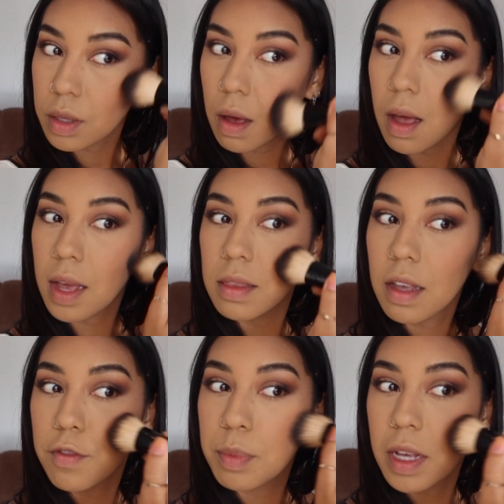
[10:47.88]
Y'all, I
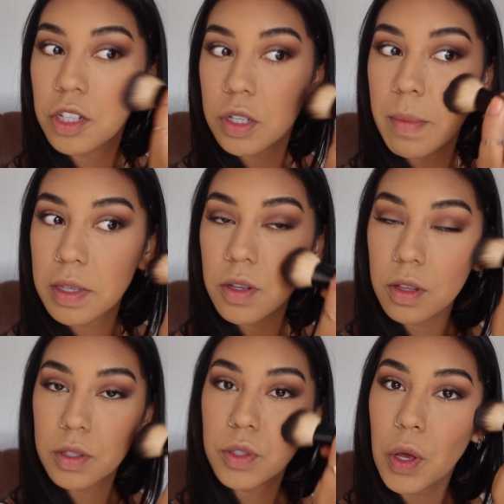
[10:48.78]
love blush. It makes you
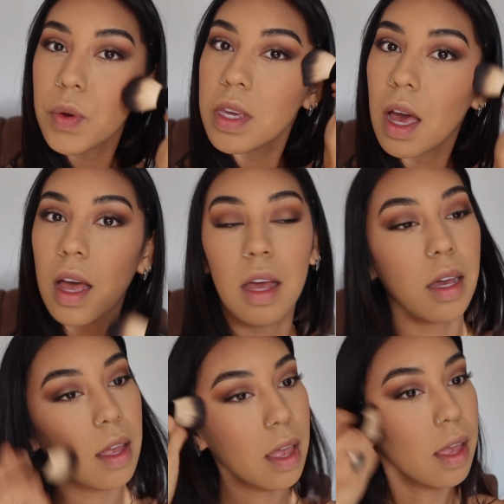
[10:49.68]
look so
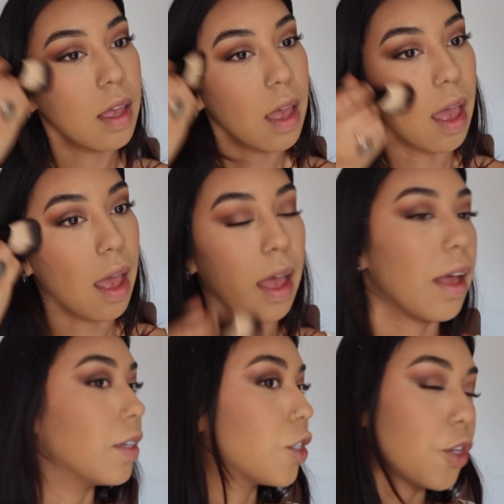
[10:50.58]
young
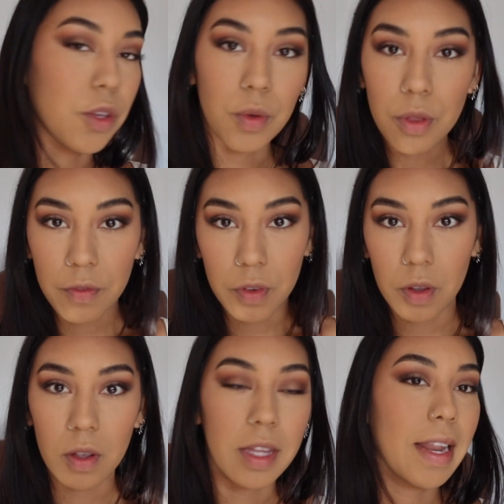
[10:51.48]
and
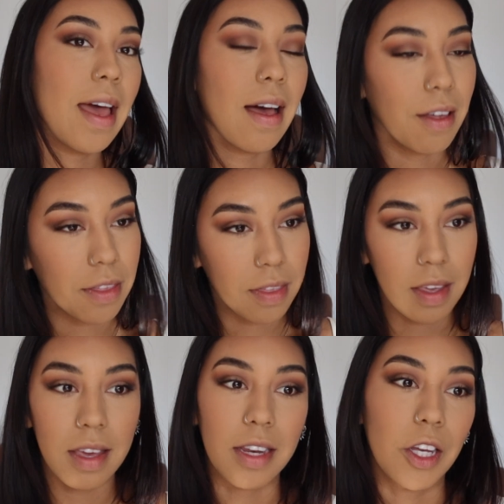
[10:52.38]
youthful and
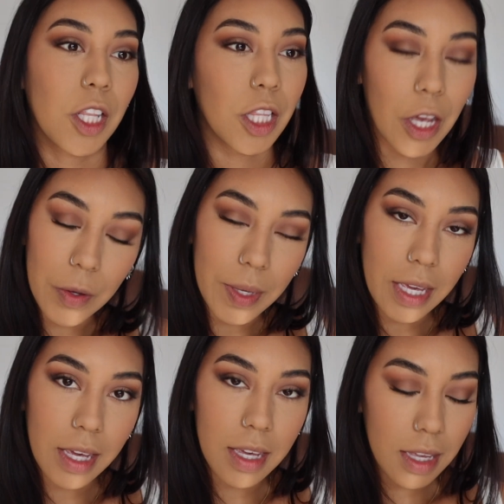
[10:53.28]
healthy and
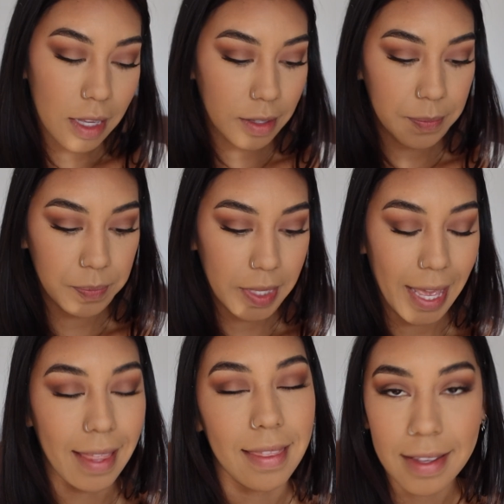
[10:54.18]
glowy,
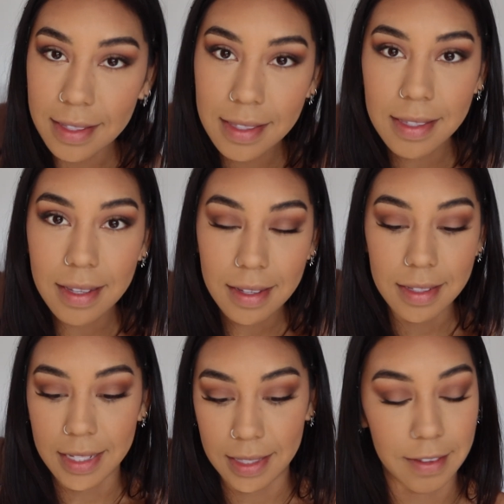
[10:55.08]
and this
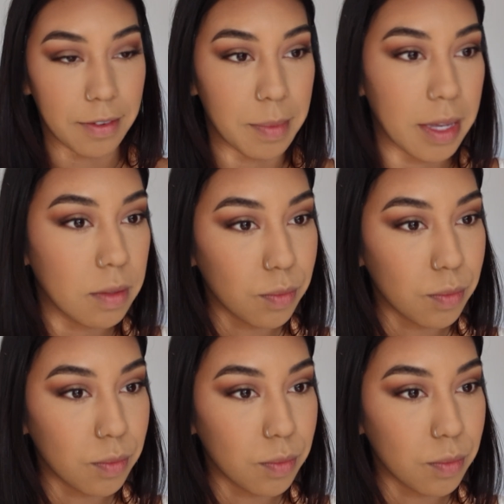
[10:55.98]
does it for me.